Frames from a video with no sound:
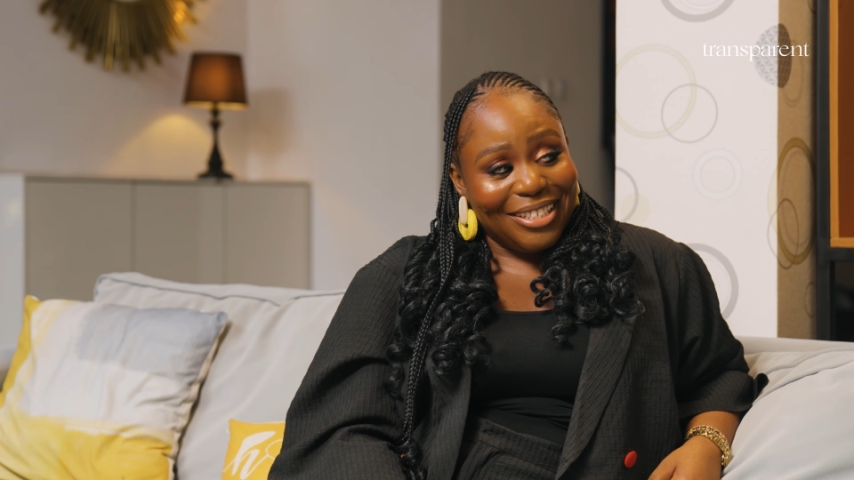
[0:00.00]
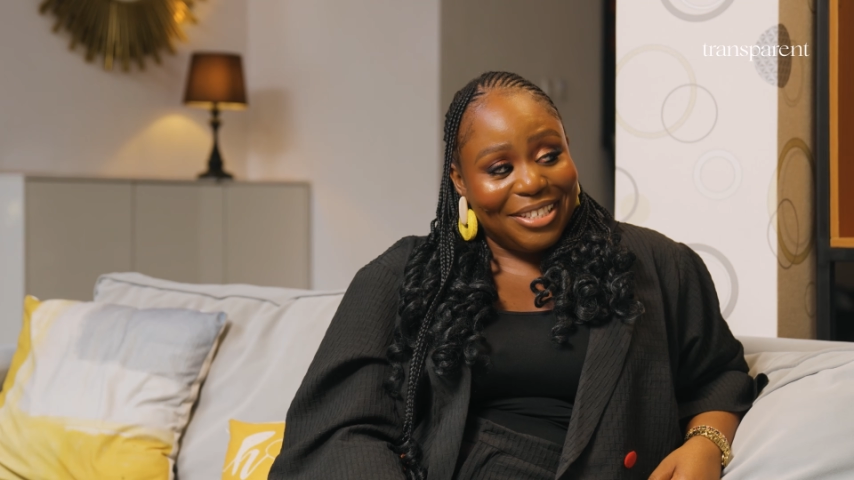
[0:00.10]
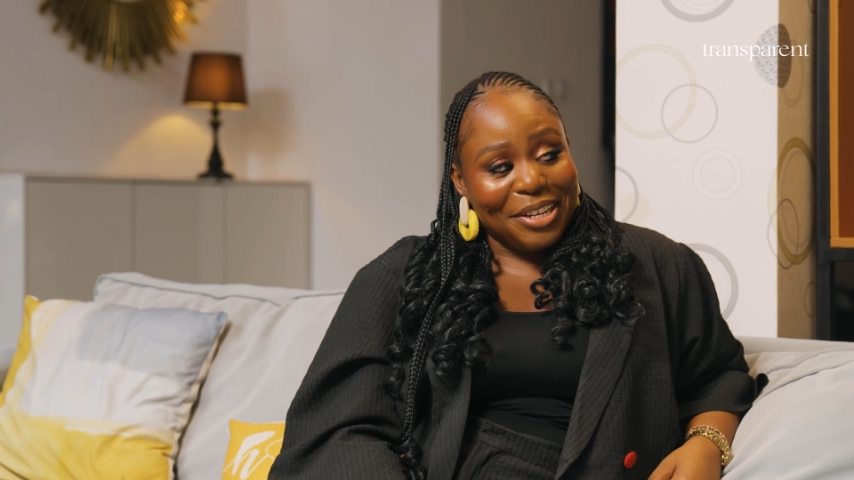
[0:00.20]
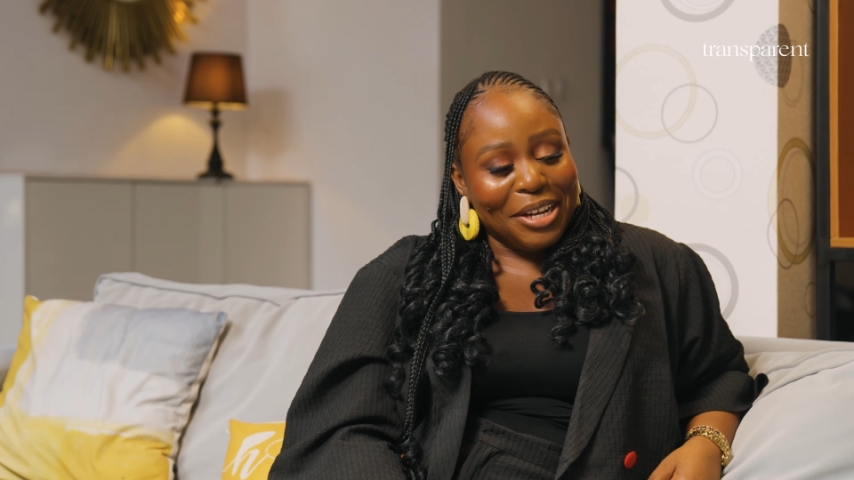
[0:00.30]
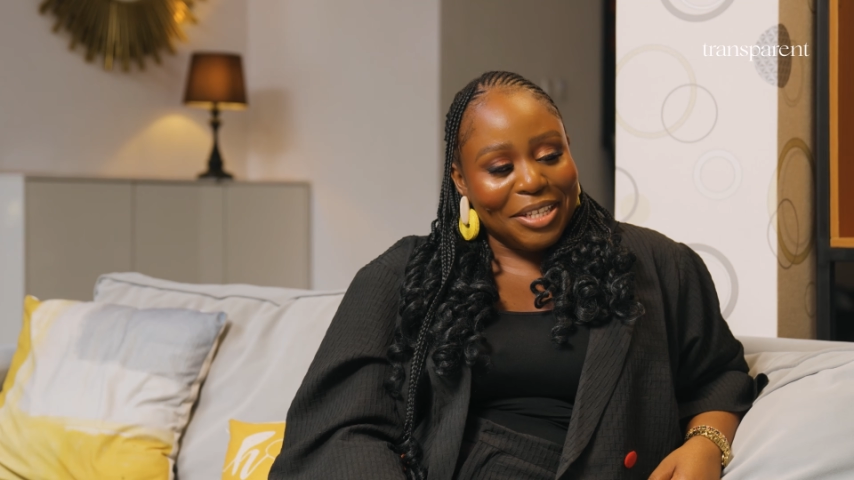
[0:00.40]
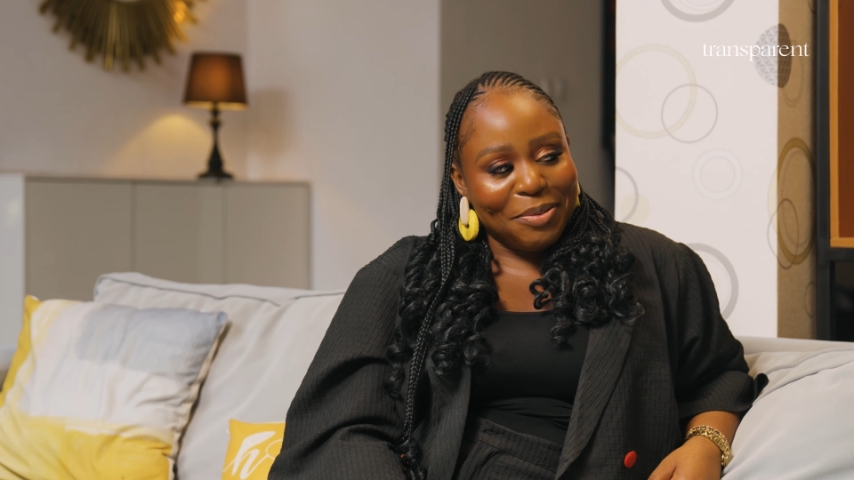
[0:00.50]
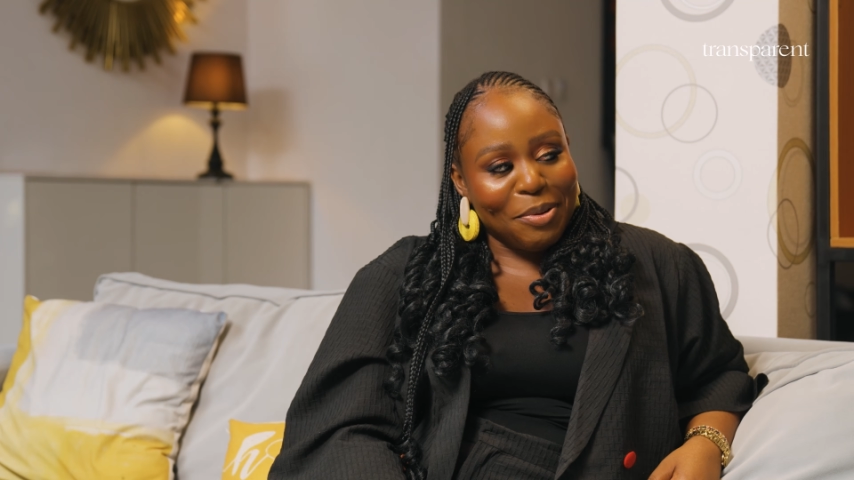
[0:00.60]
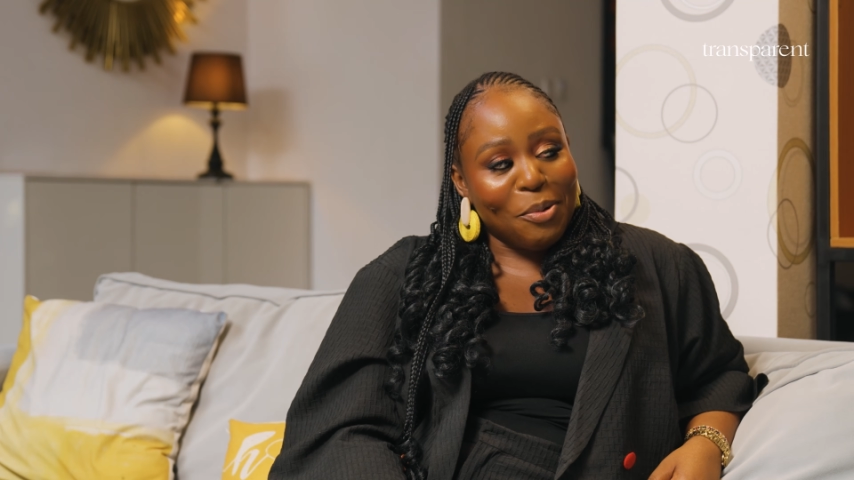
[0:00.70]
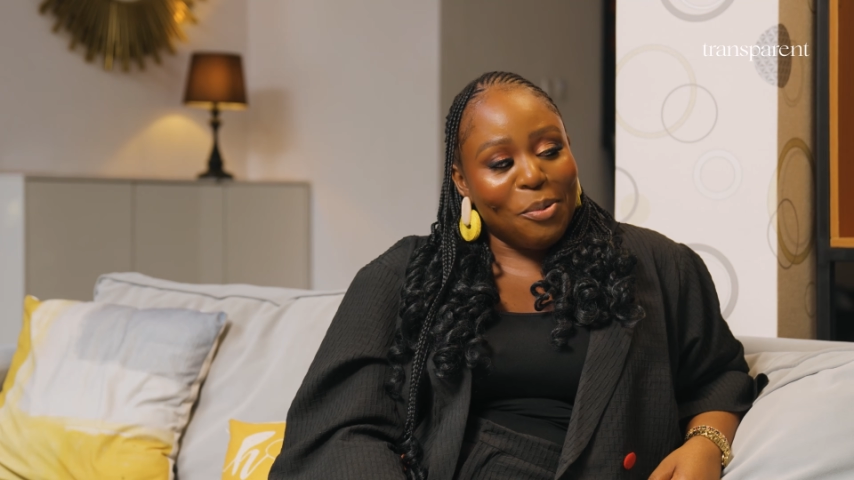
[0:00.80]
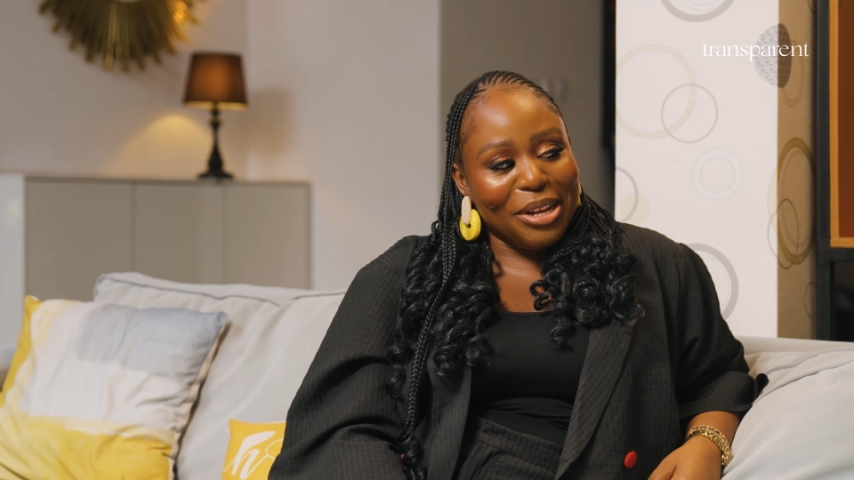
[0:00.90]
She asked
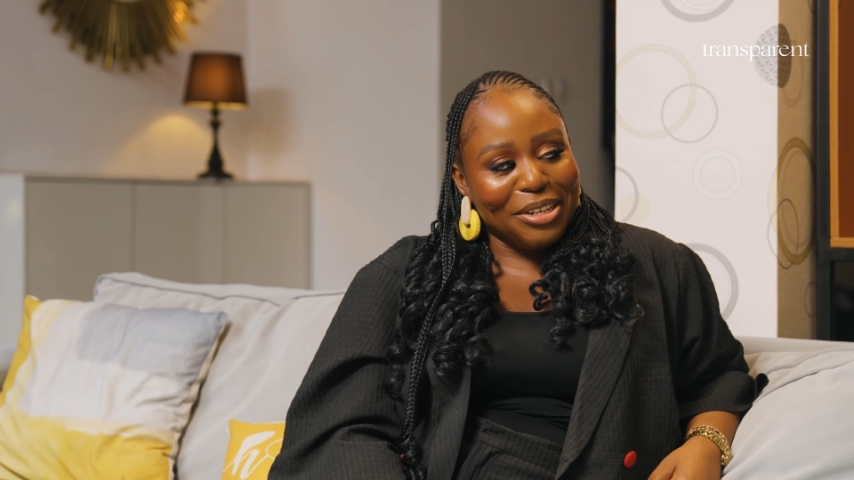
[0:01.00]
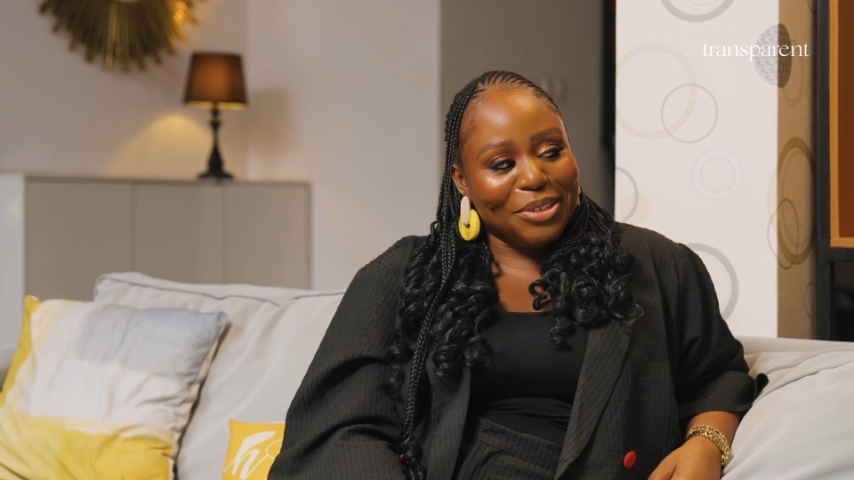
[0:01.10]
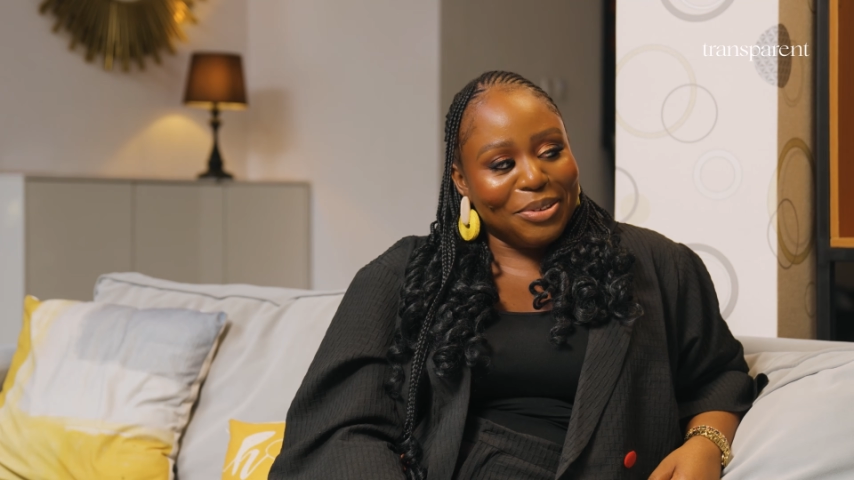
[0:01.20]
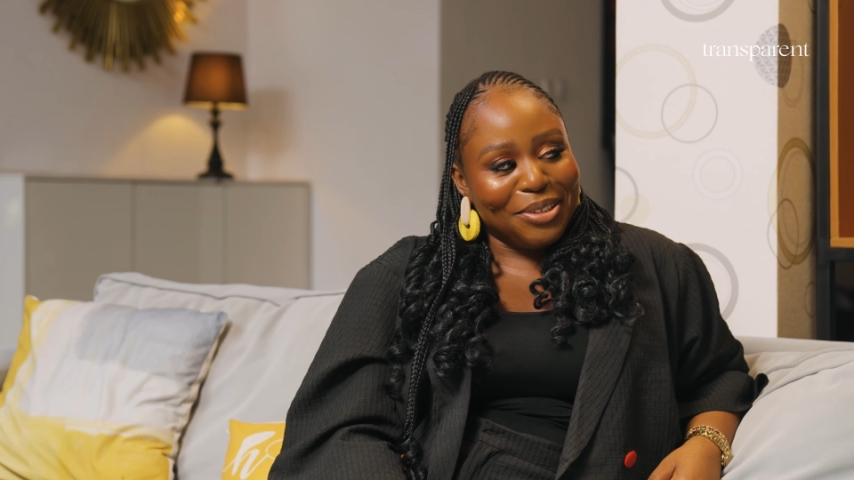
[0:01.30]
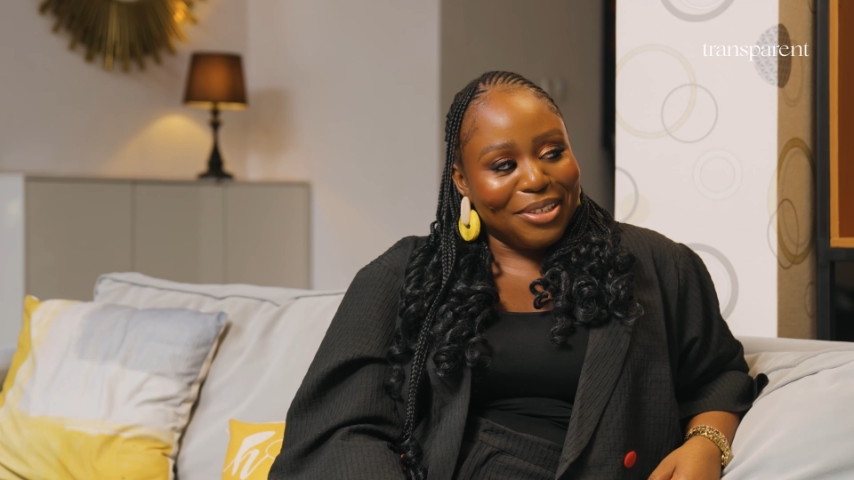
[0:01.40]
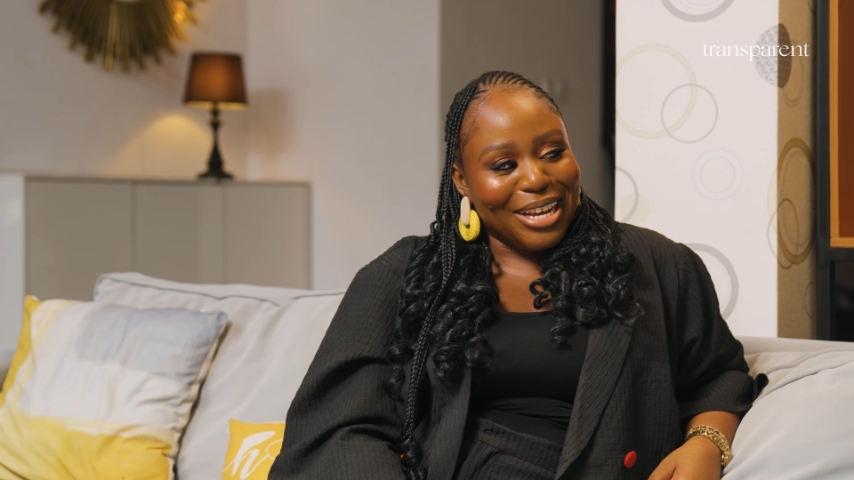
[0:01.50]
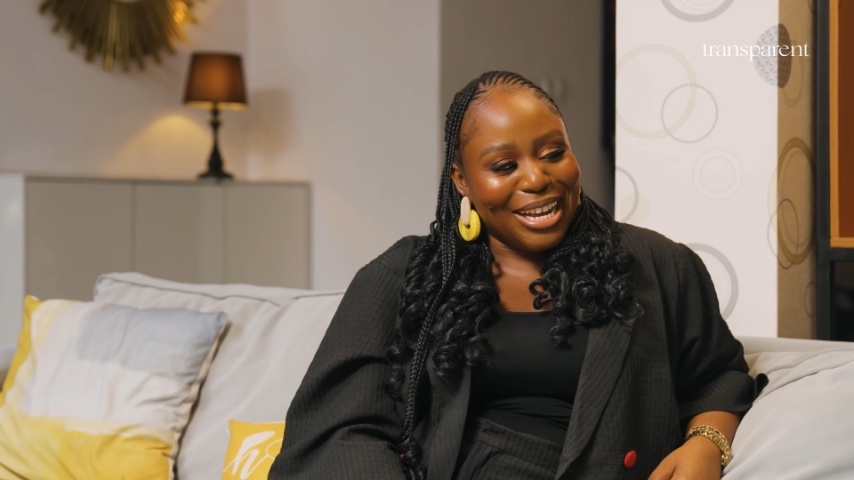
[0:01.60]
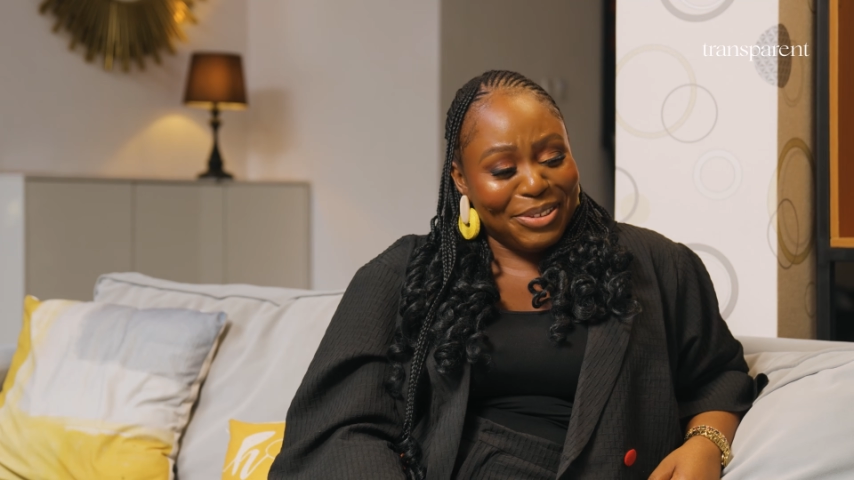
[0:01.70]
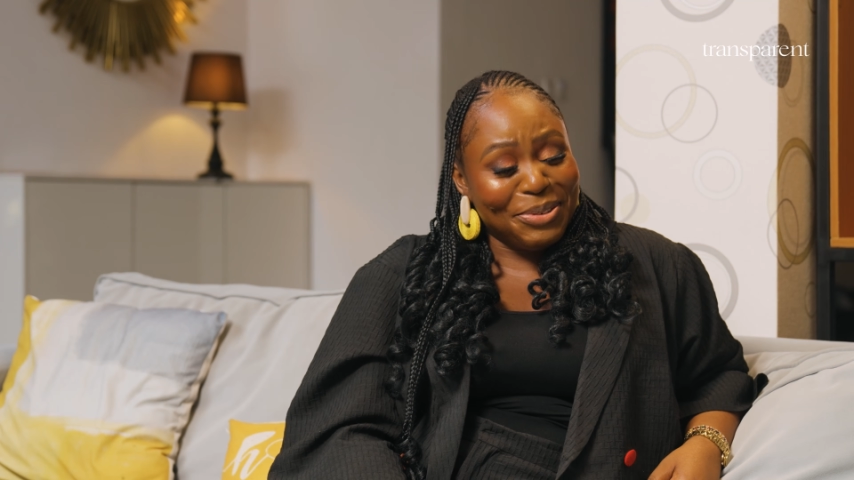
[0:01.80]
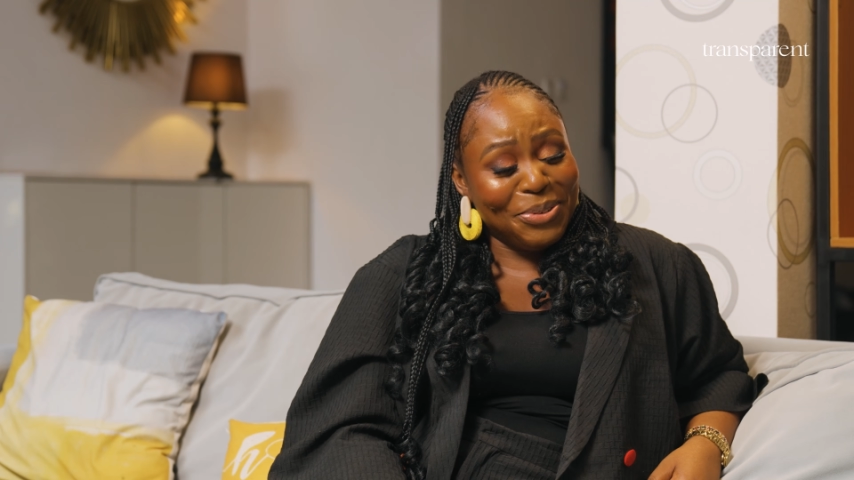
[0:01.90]
me, when did
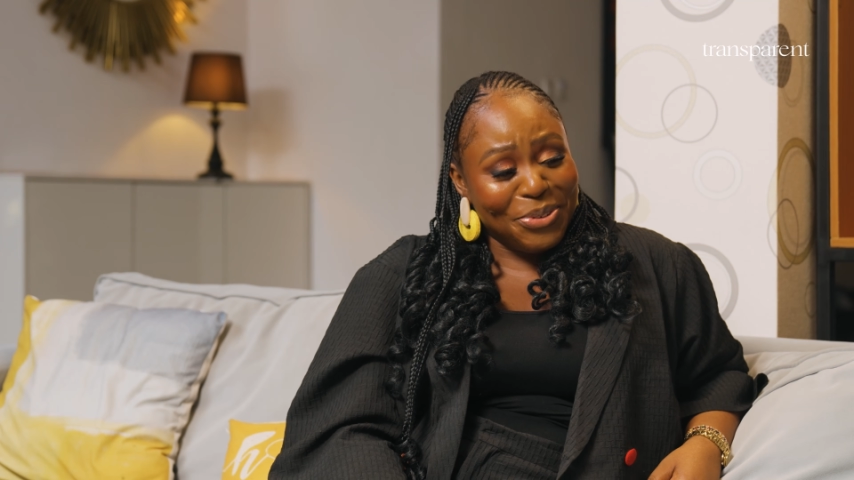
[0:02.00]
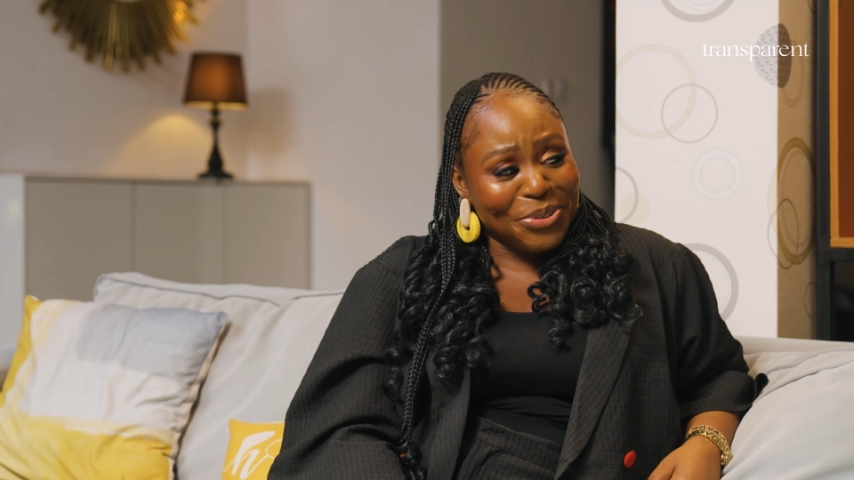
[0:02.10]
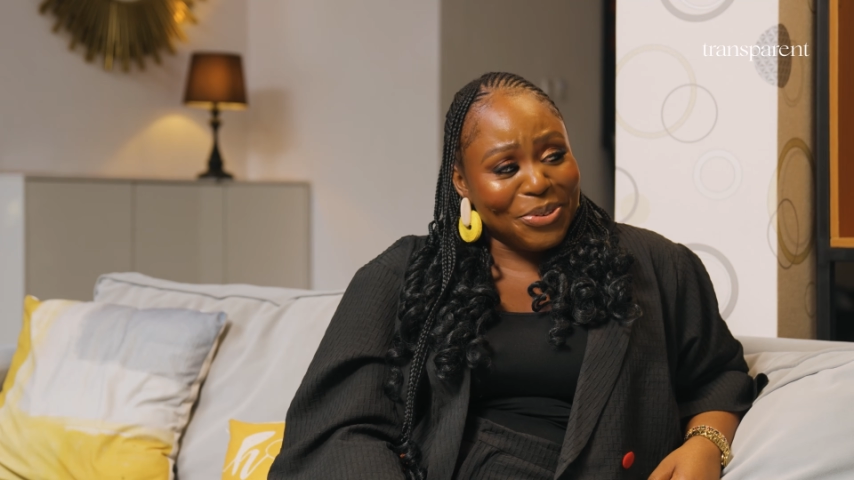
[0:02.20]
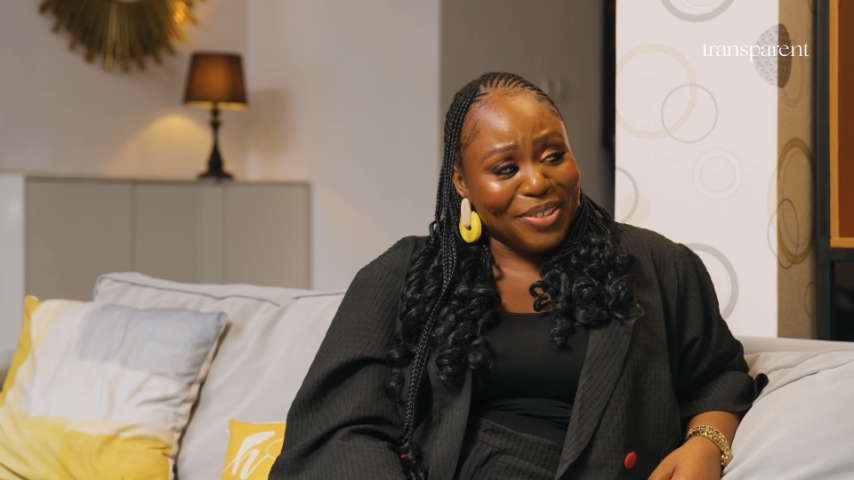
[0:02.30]
I told you?